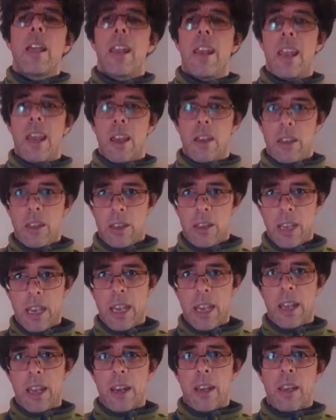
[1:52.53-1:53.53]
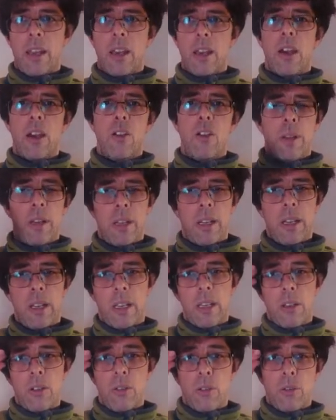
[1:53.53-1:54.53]
Now you can open it
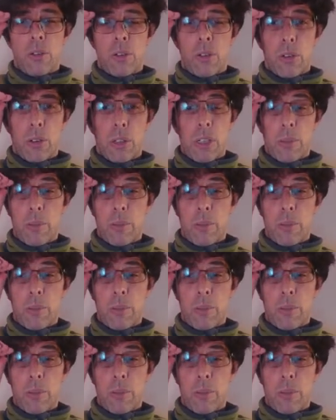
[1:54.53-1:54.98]
in Google Docs.